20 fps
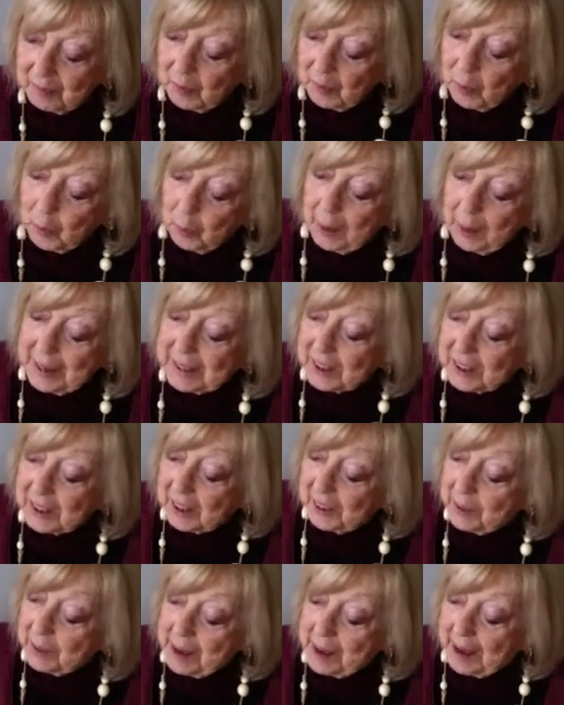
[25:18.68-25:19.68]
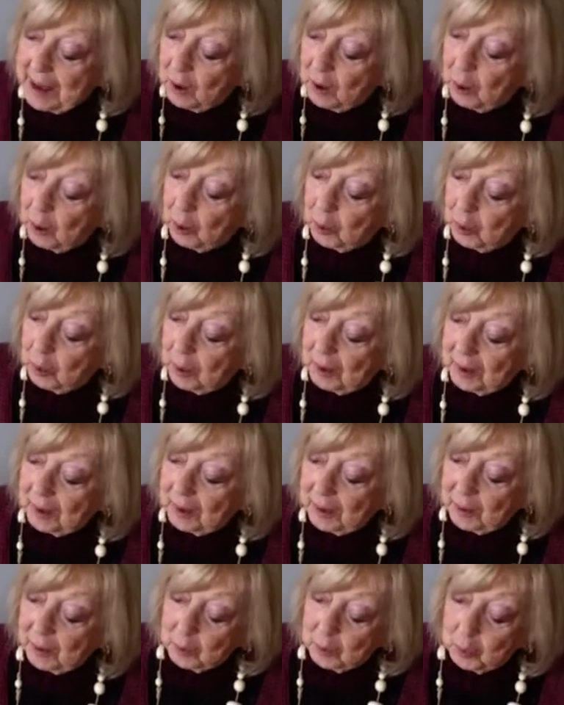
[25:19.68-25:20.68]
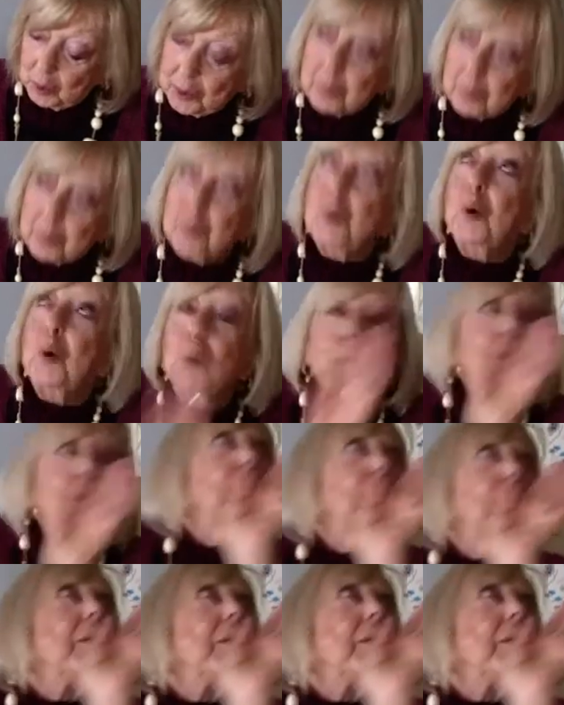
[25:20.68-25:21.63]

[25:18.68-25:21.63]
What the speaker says: wait till the manhole would move